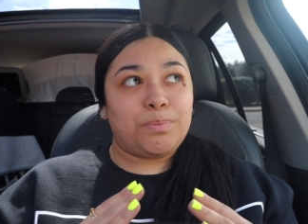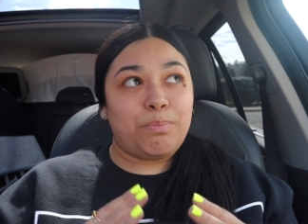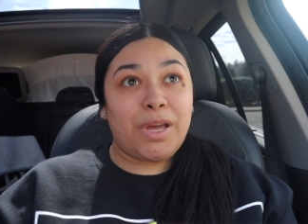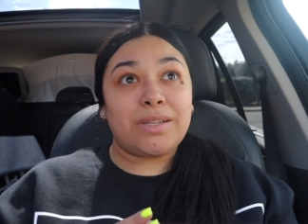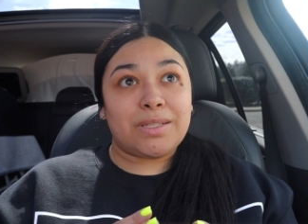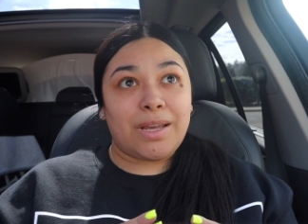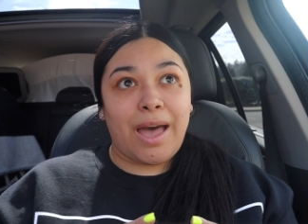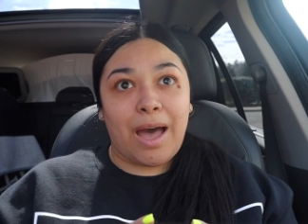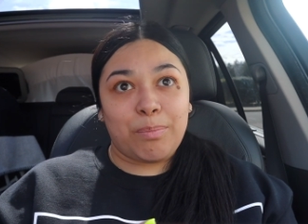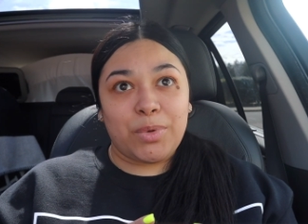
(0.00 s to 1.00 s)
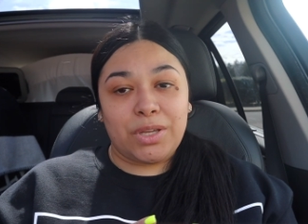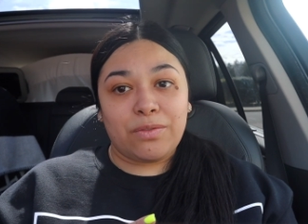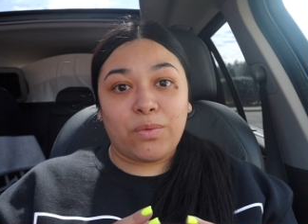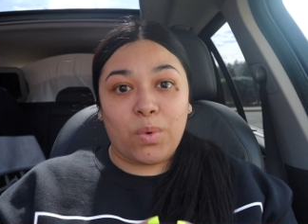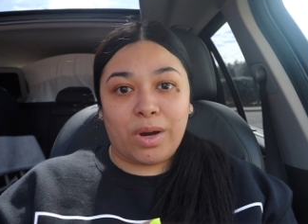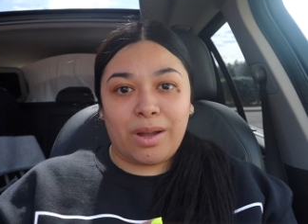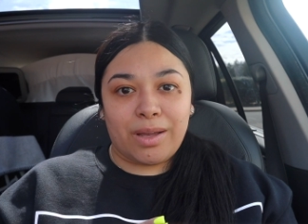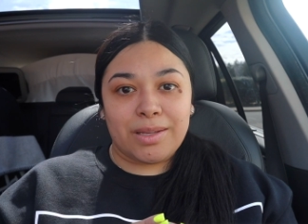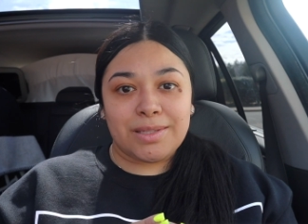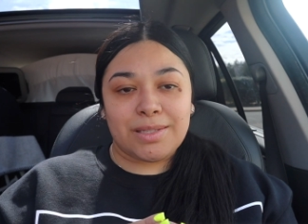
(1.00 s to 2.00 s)
meant to happen for
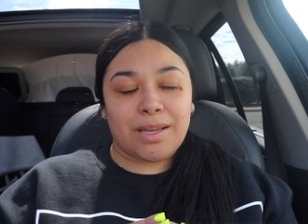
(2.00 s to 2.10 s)
us,